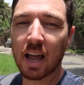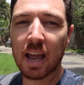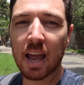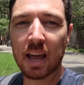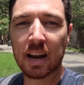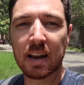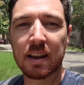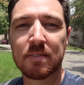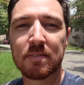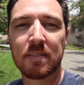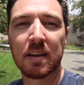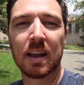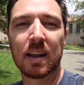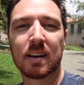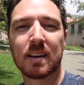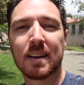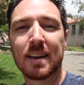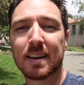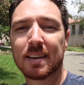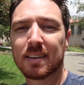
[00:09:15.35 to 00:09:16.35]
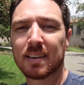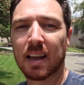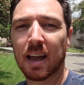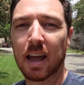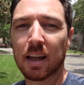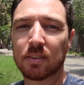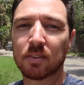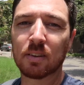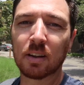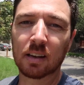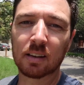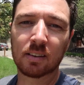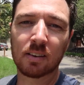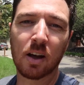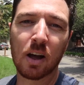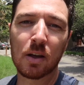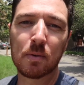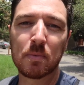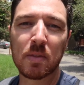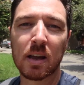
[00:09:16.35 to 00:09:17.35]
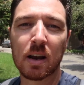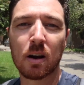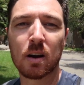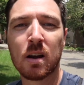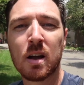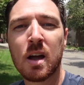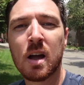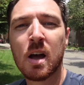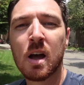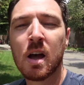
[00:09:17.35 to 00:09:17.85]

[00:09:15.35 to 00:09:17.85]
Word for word: I had a fantastic time there.